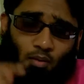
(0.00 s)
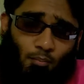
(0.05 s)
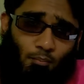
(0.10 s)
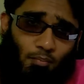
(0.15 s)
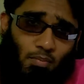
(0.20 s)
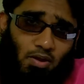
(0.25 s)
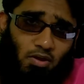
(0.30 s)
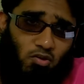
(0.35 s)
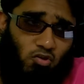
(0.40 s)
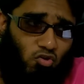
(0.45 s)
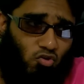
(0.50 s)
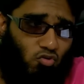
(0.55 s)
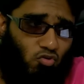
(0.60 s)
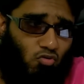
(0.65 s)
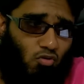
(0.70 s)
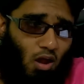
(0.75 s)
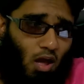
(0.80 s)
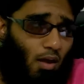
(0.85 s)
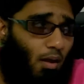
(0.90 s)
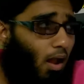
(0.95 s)
Make
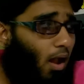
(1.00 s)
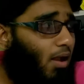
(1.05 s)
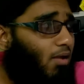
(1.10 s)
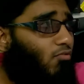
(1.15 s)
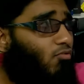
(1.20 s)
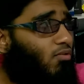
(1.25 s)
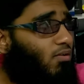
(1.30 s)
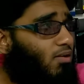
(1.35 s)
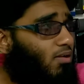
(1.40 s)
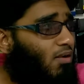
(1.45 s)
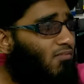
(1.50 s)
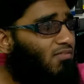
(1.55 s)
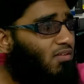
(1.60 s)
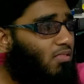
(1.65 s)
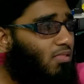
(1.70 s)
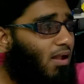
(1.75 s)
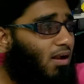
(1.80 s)
sure I, I really love this